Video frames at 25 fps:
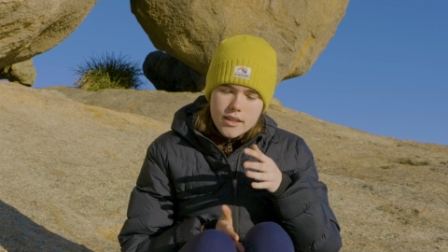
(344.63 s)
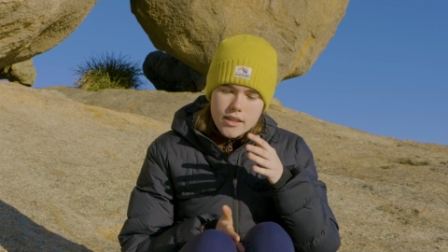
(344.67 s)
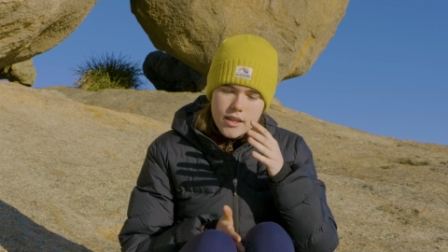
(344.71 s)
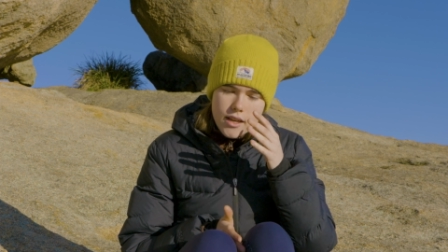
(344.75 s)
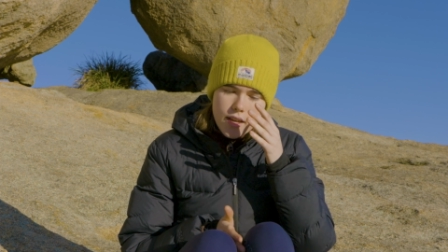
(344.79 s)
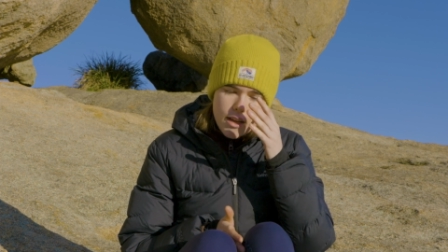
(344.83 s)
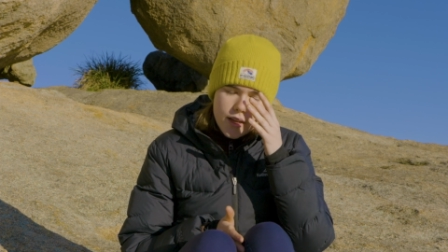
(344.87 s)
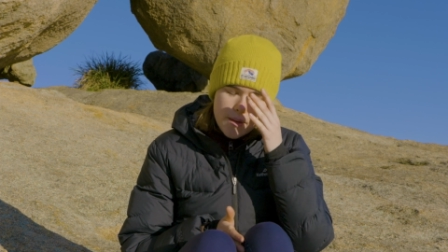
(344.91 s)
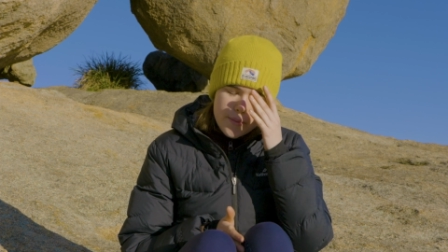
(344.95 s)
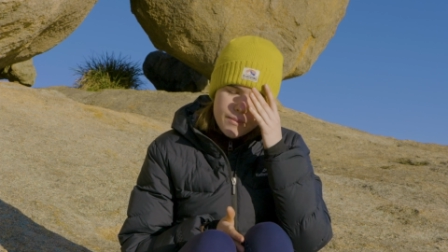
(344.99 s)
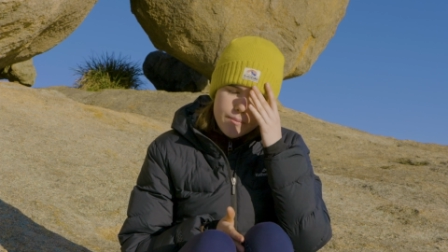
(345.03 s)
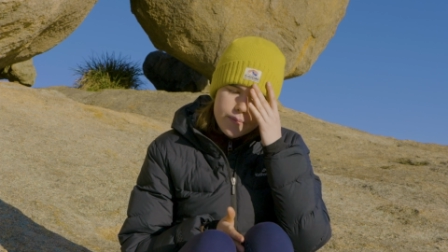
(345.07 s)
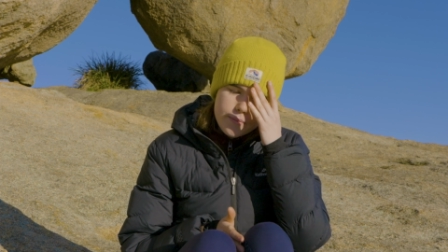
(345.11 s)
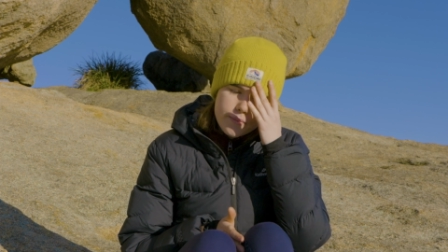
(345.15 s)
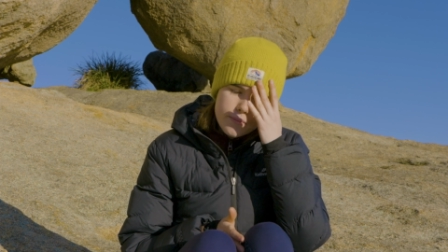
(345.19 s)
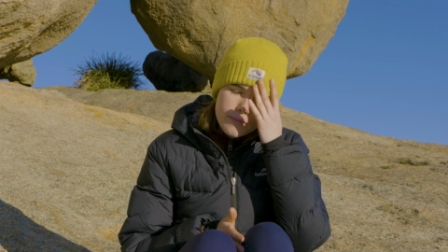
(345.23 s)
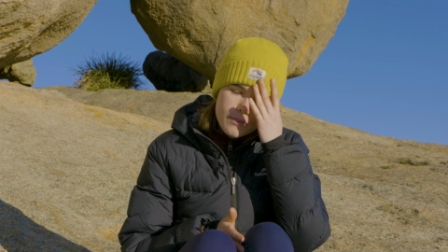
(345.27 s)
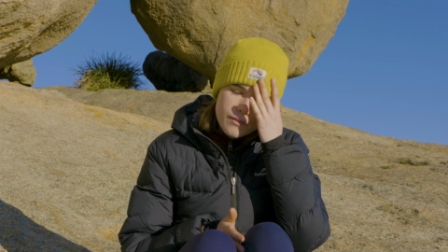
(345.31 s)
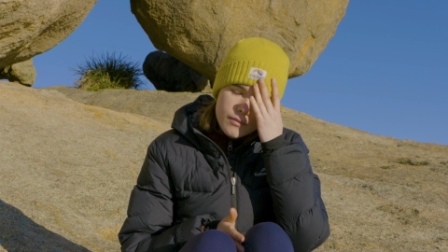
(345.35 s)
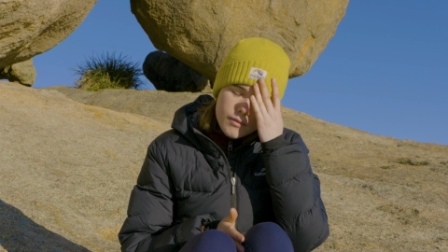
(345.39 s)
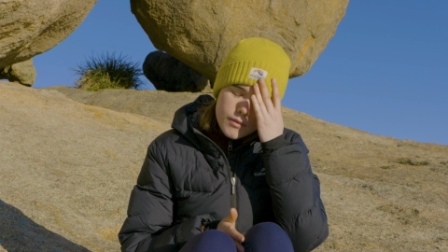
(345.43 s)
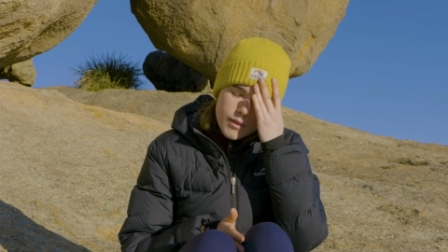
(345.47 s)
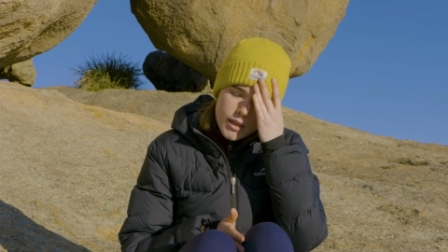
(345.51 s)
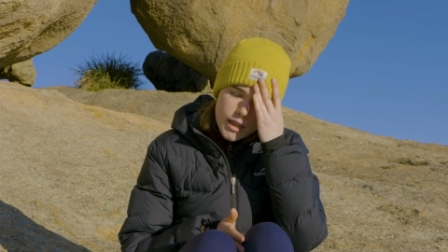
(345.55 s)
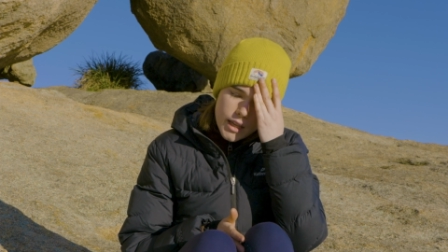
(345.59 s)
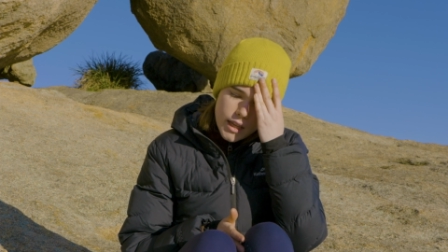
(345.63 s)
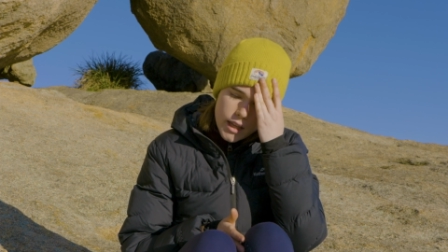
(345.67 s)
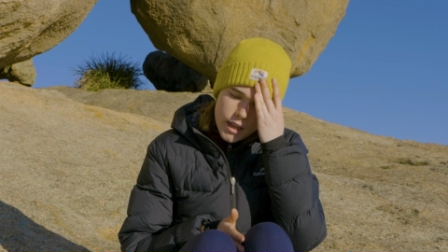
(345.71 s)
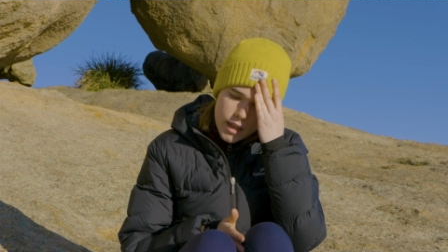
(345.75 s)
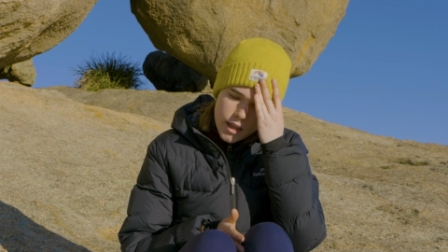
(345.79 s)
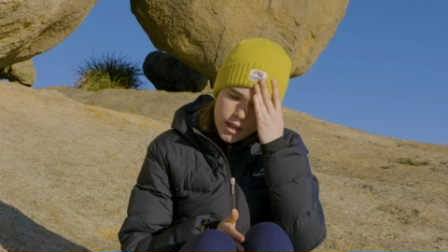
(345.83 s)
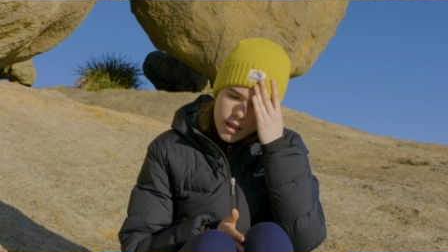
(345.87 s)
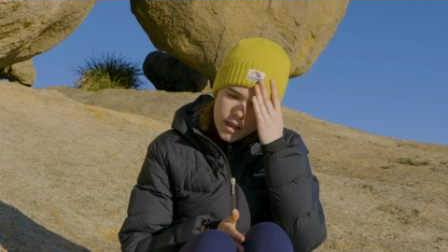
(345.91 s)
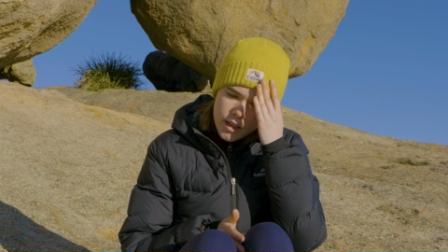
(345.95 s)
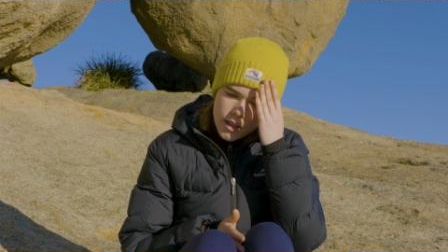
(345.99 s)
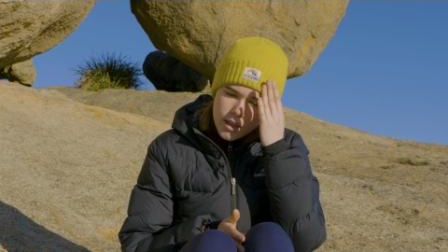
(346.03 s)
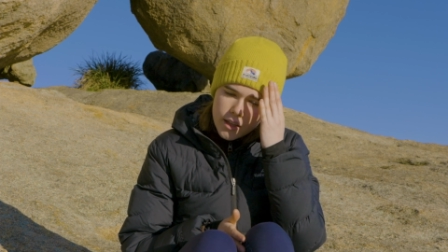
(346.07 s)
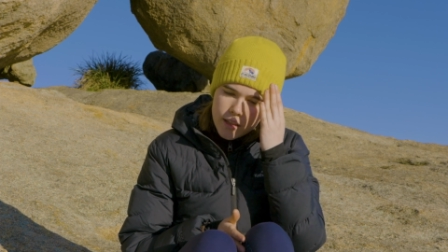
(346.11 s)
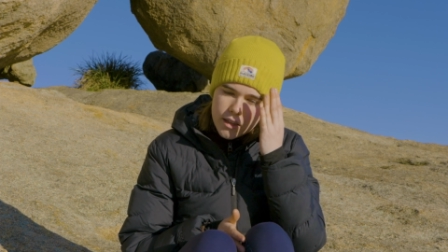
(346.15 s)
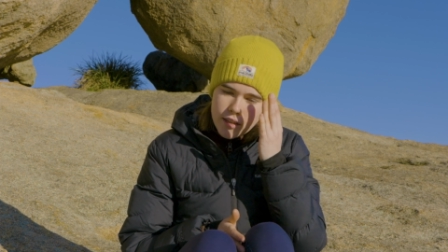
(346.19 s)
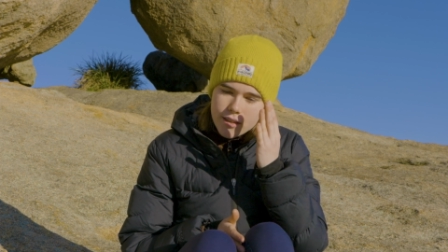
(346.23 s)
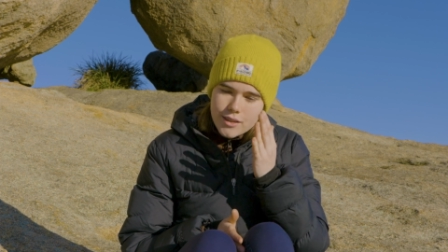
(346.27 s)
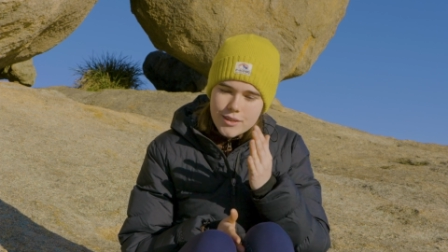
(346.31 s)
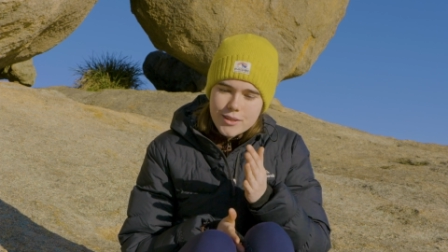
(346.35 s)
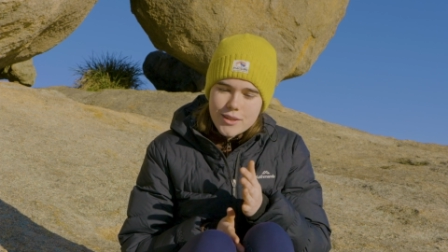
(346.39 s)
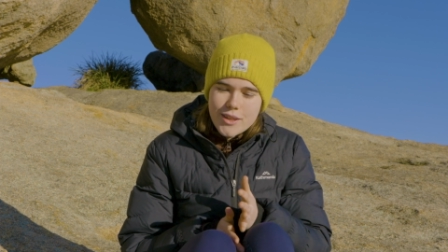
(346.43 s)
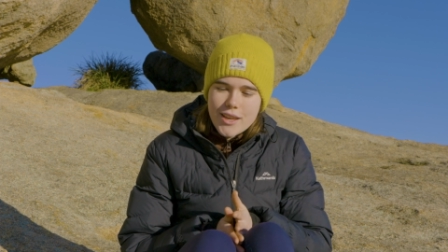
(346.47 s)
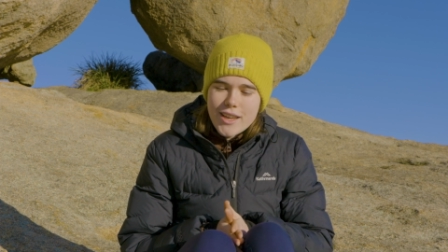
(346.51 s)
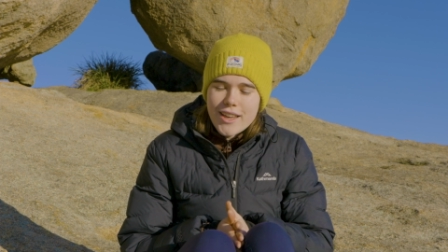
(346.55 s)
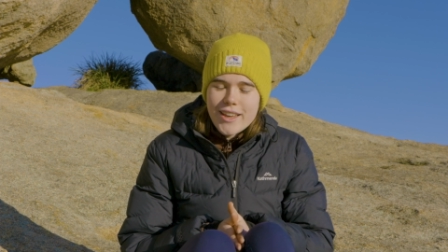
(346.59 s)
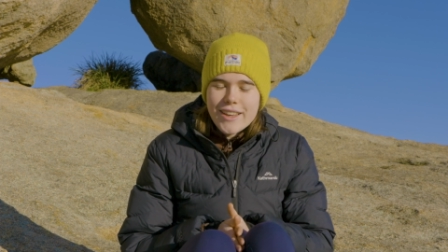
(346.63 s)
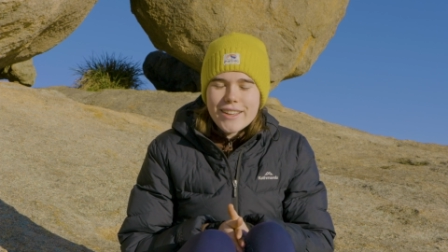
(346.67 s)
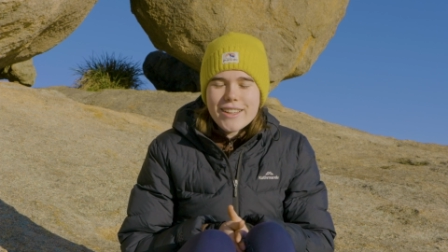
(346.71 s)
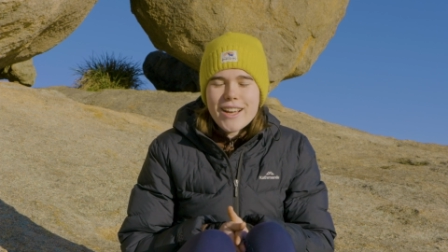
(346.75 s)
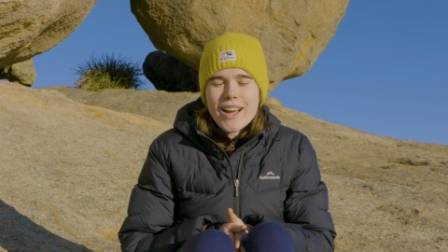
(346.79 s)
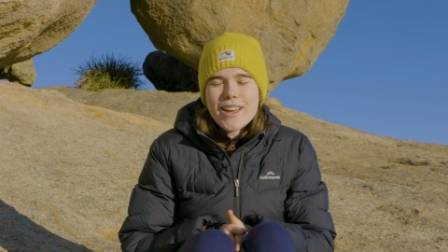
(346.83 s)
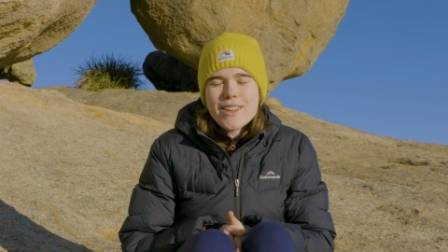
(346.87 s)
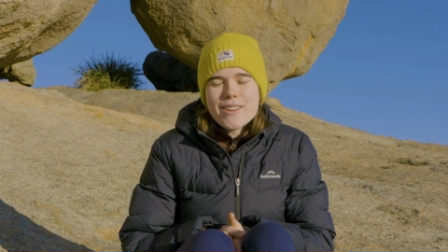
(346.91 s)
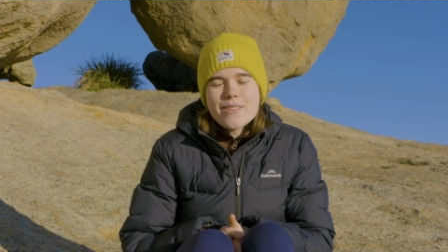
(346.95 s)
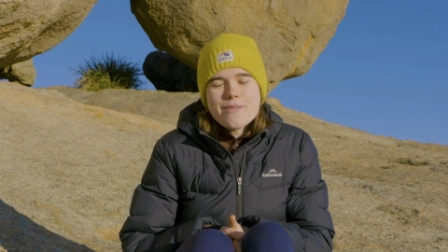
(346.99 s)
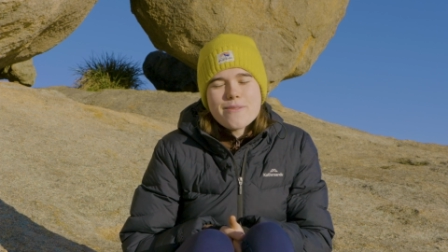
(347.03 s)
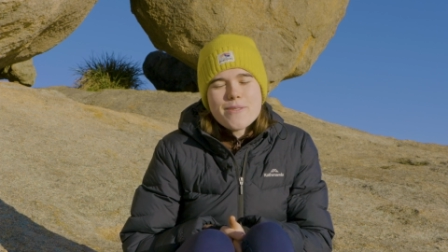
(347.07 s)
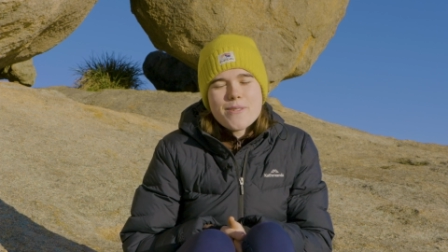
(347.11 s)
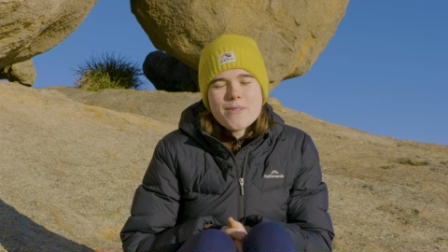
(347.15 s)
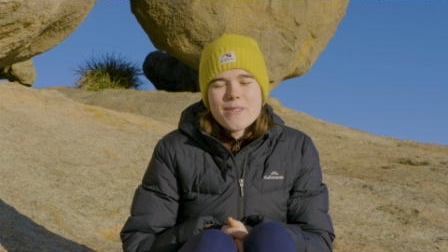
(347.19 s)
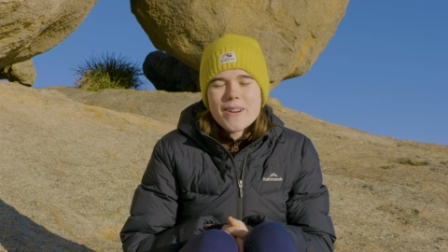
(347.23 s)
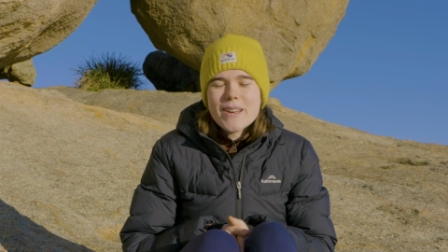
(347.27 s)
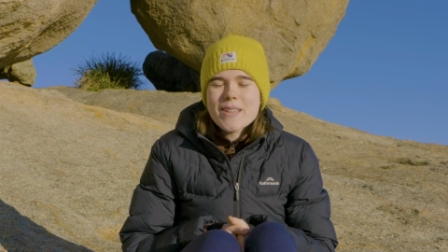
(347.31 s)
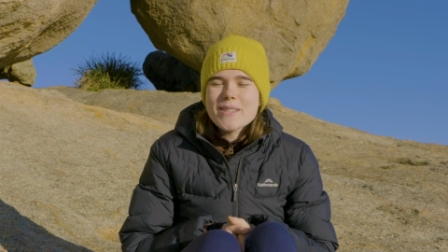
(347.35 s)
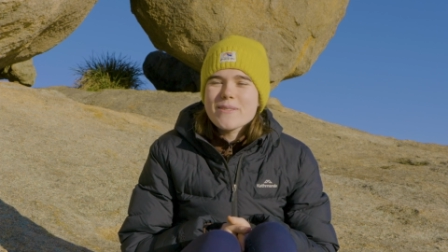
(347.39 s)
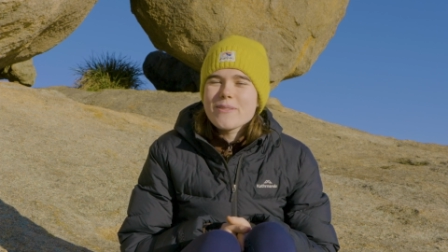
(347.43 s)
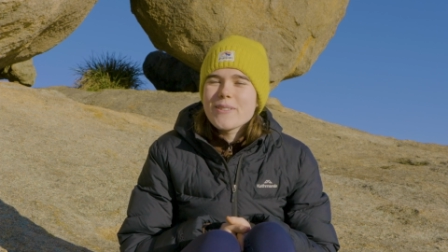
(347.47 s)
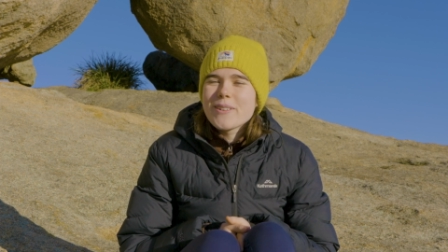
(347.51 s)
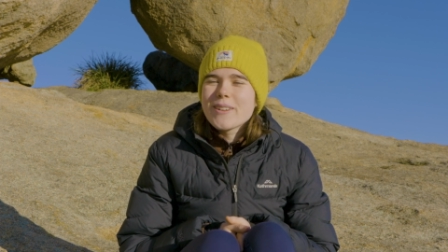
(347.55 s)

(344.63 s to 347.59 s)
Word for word: Um, he kind of always